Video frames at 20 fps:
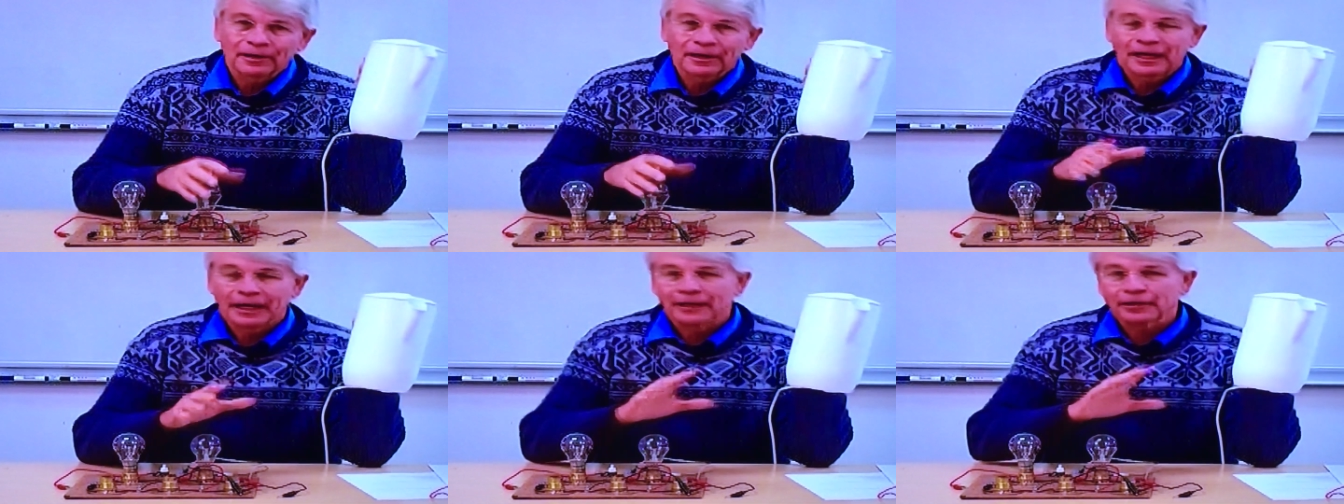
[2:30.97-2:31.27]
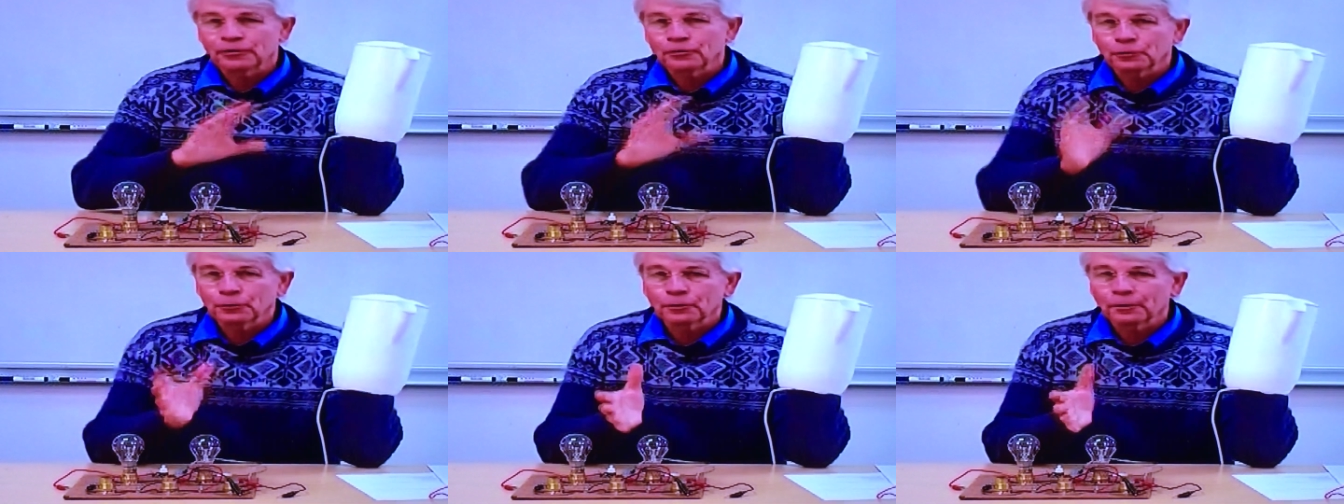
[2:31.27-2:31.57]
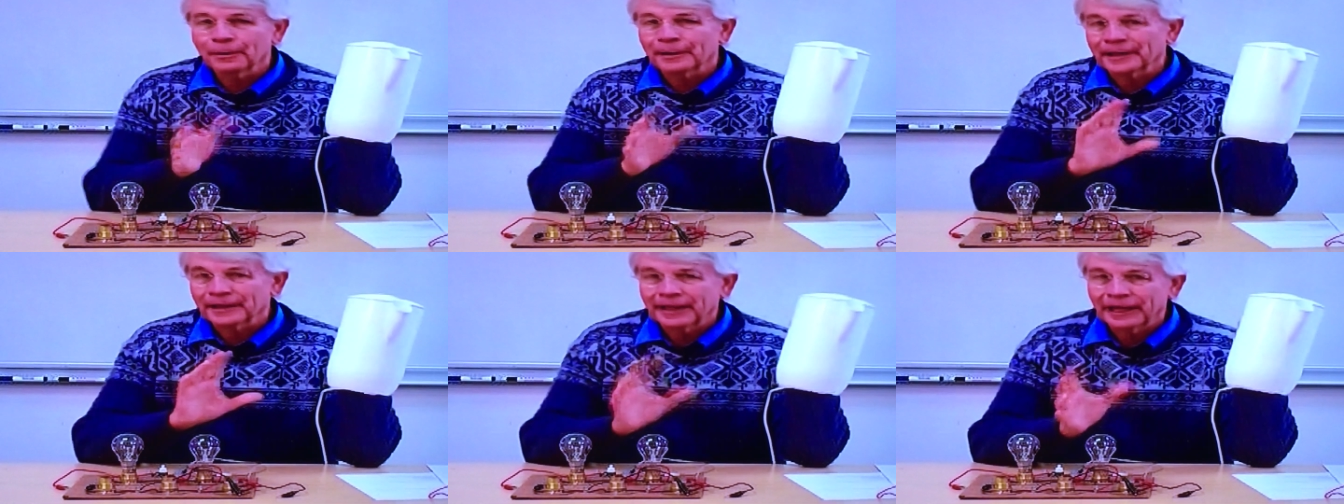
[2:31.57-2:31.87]
I talk
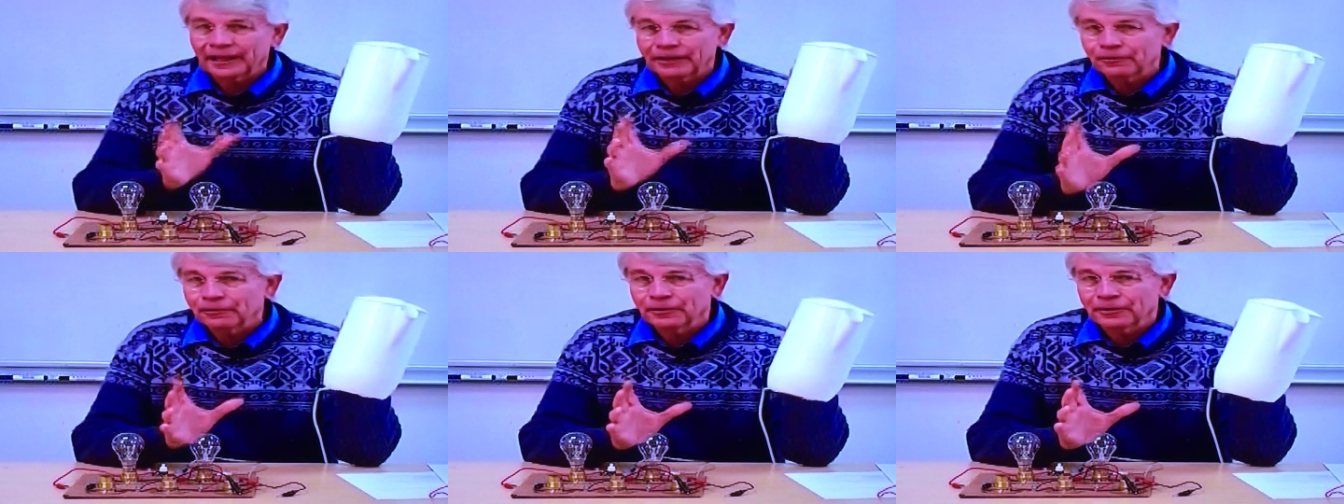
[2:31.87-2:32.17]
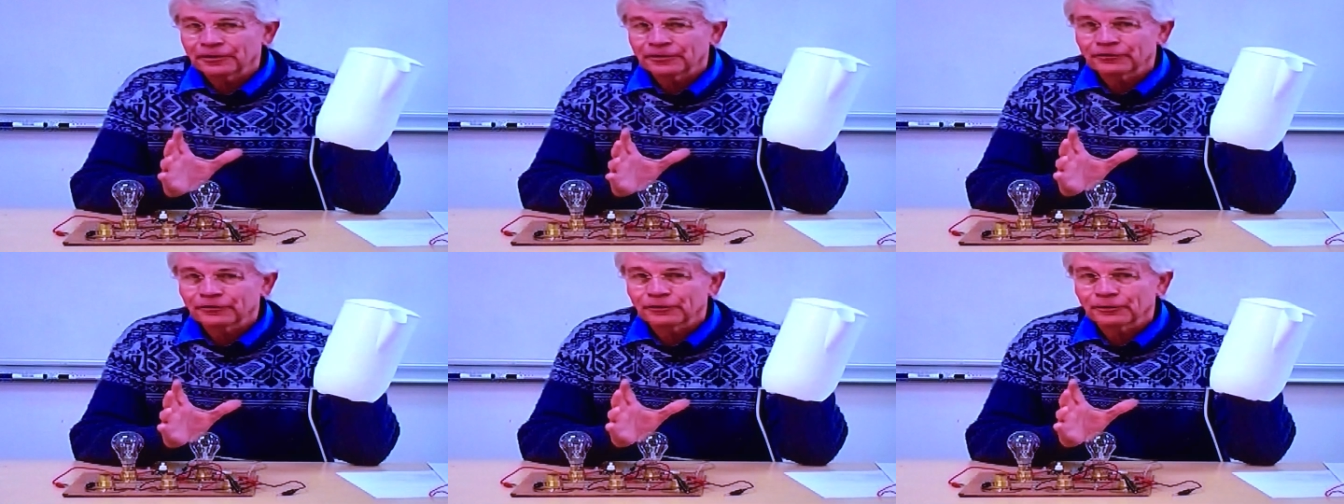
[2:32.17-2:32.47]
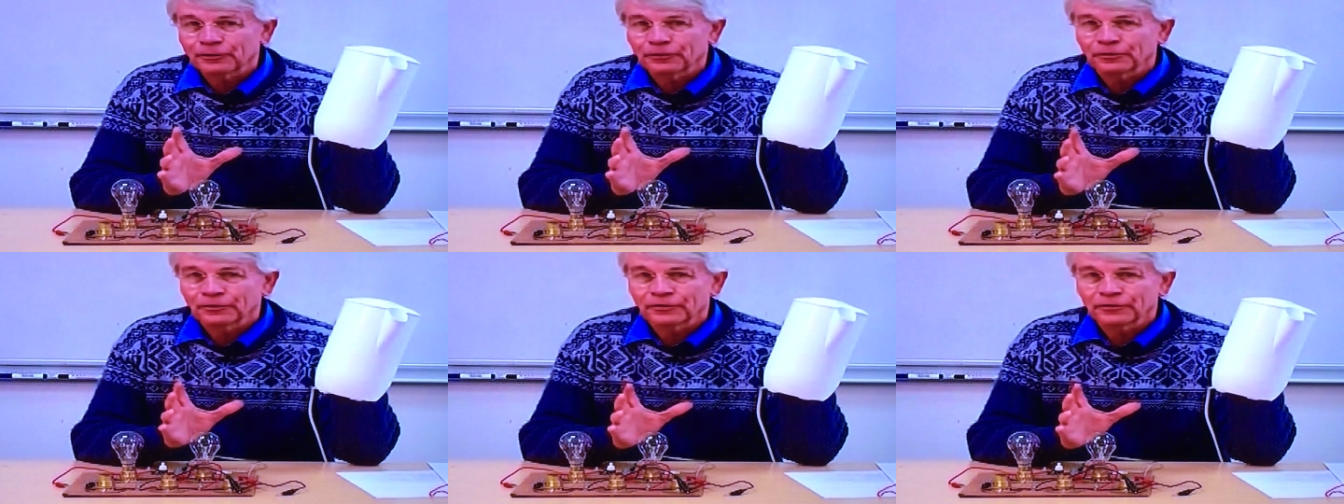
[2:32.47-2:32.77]
about that with the
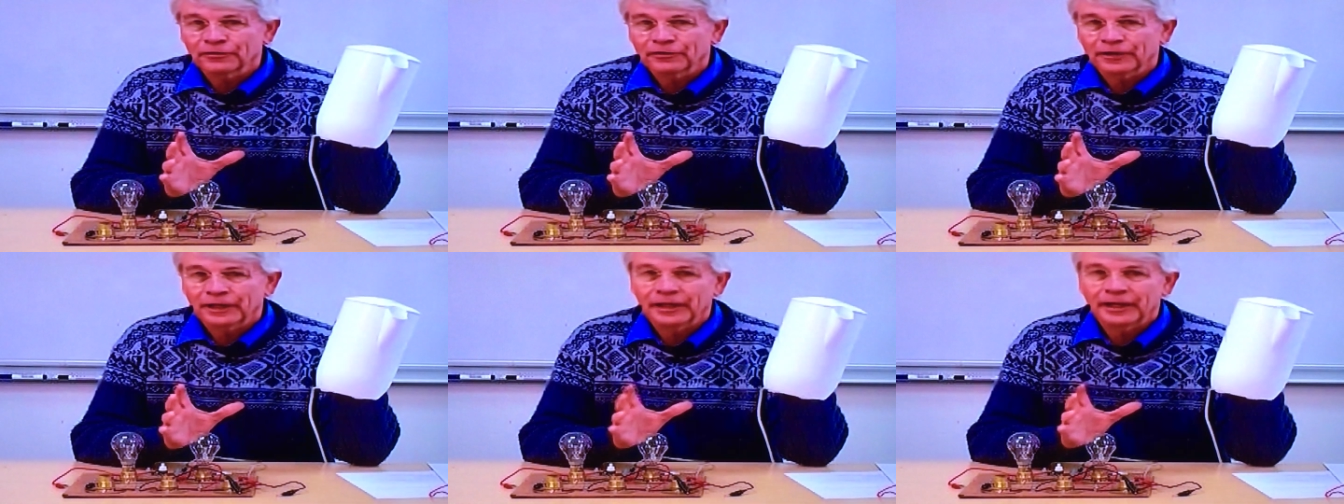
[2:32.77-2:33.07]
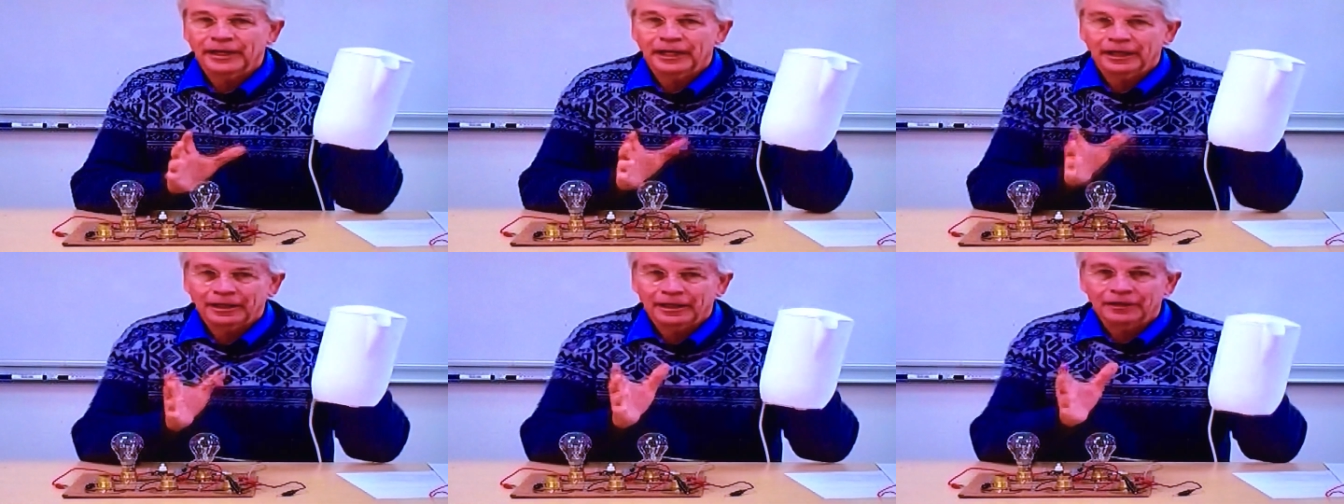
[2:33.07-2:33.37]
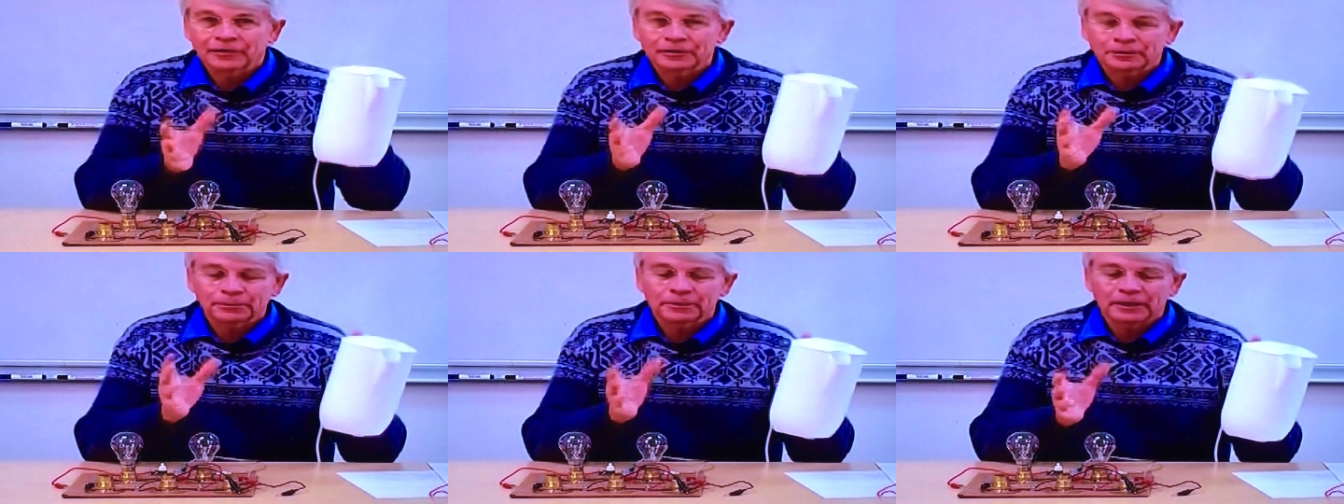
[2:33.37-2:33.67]
students, and
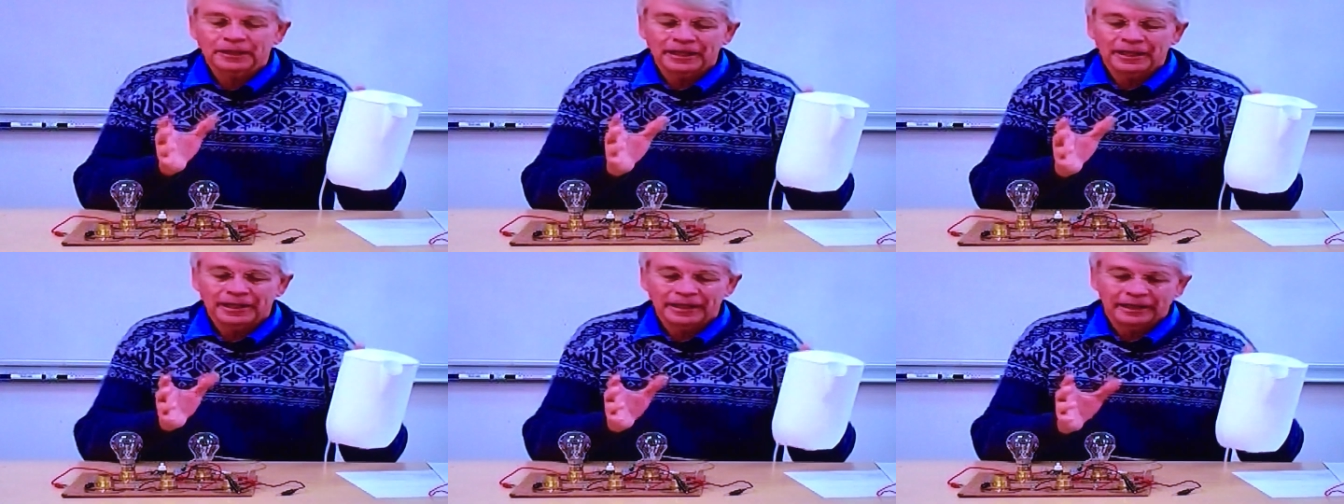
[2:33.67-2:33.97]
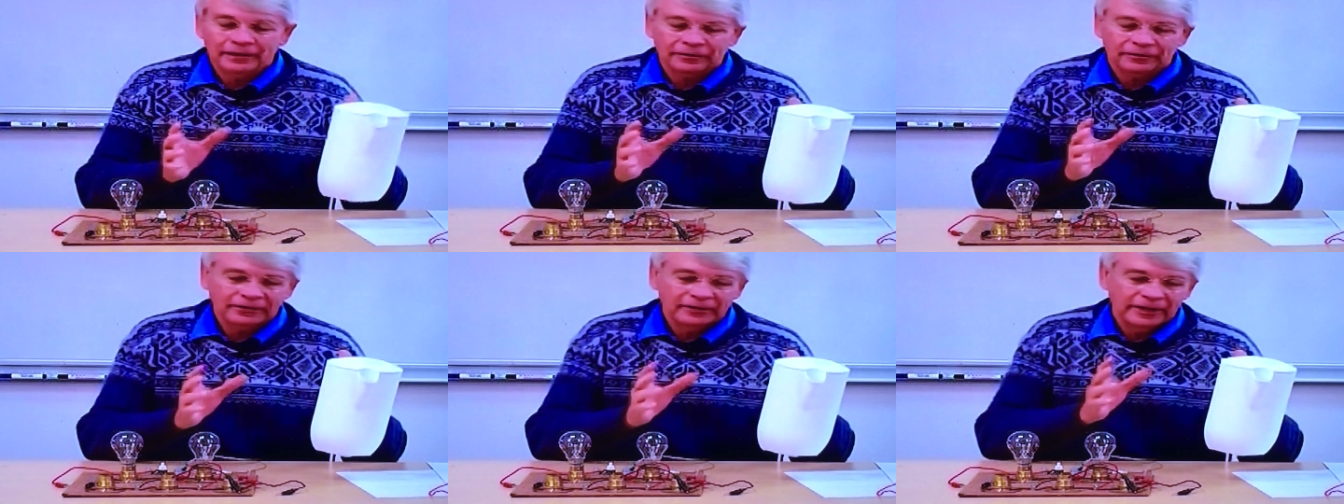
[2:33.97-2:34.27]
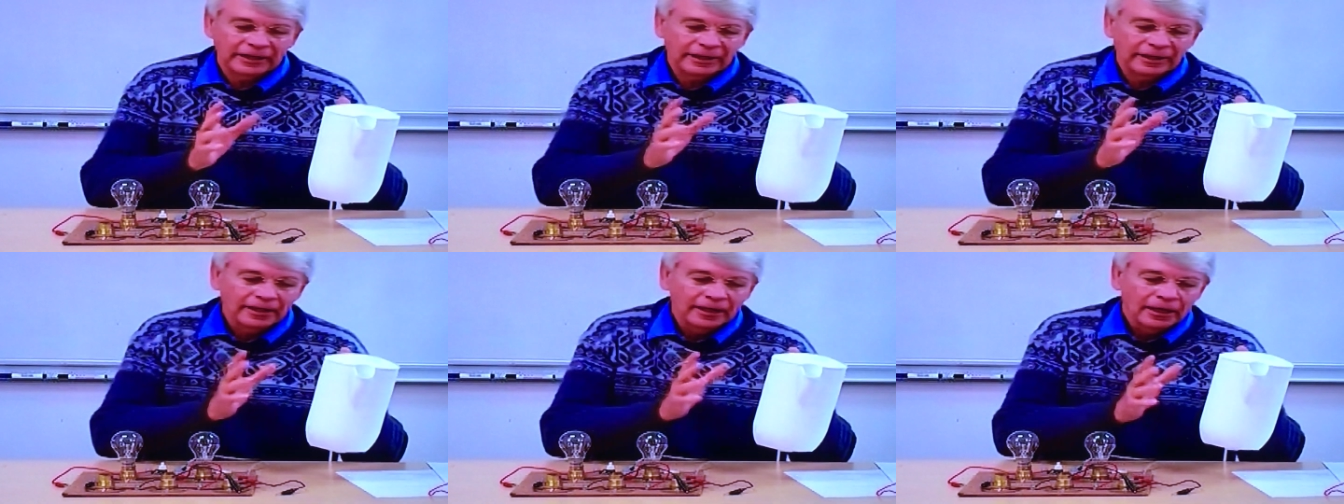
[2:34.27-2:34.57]
ultimately they'll
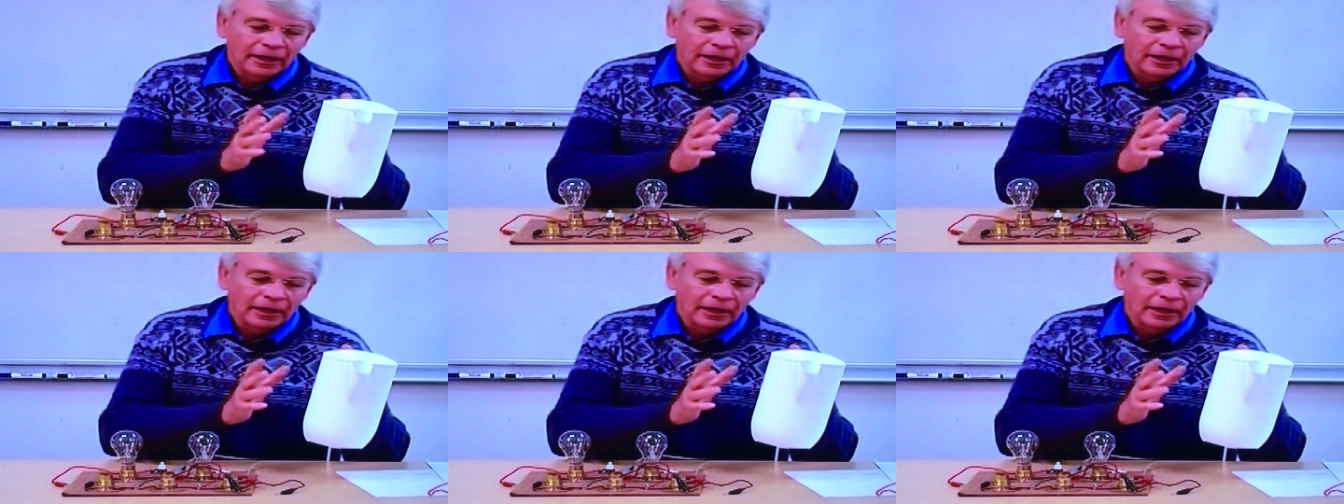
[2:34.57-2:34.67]
see,